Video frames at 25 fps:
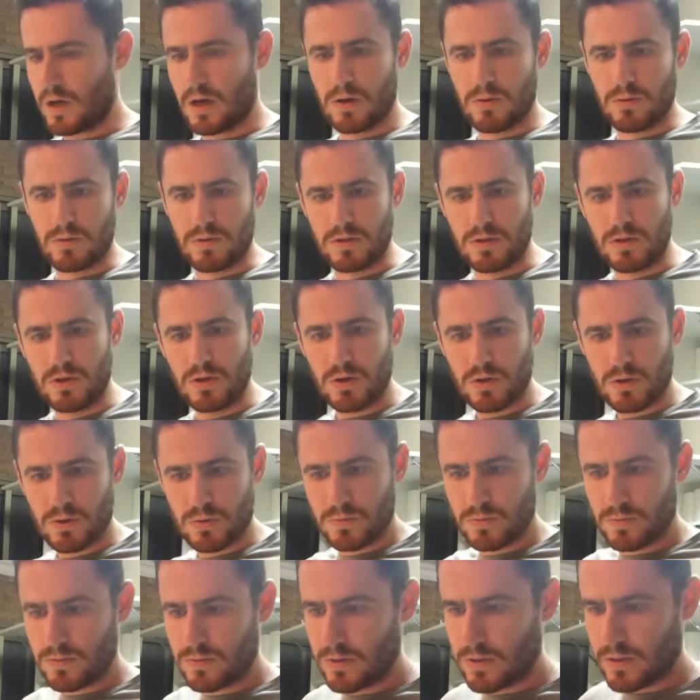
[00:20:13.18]
our
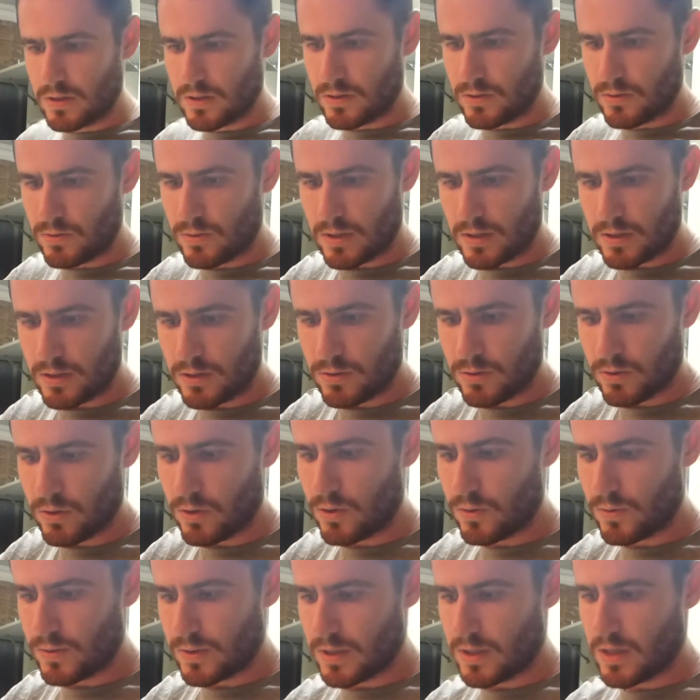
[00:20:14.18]
dough is ready to
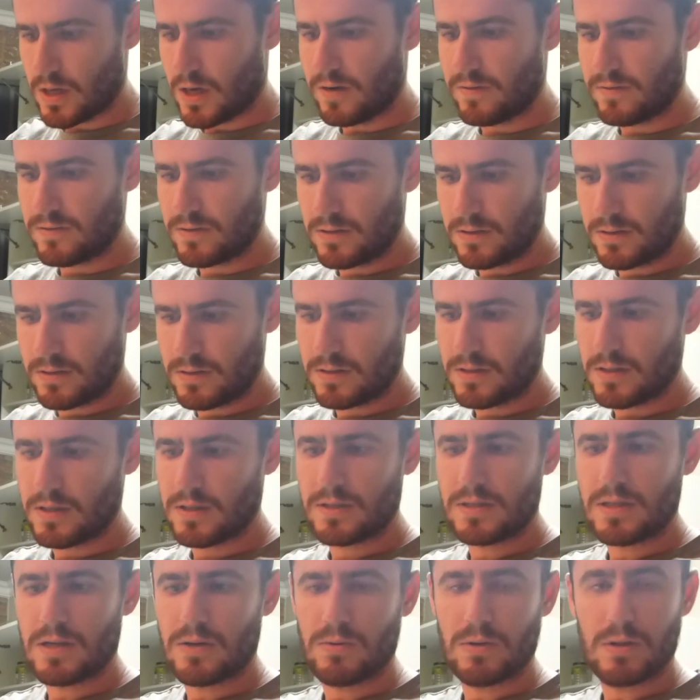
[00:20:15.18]
go in the oven.
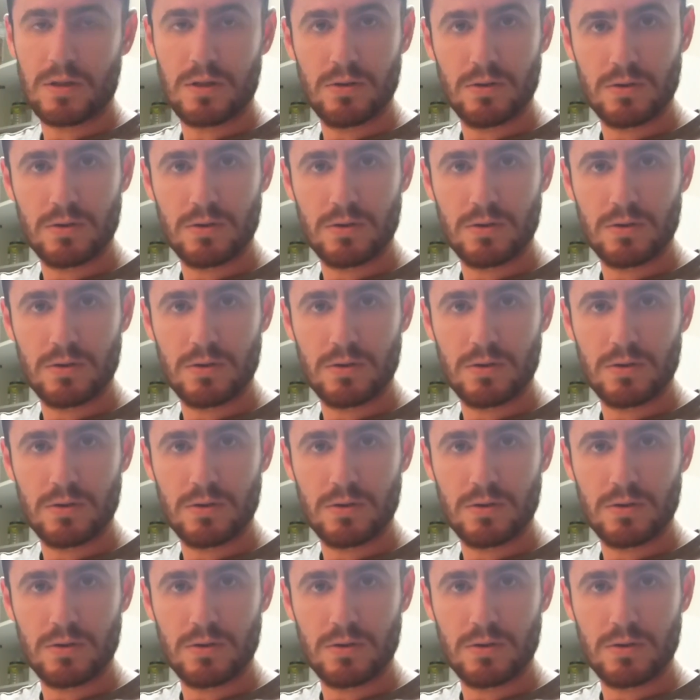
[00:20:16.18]
That's how it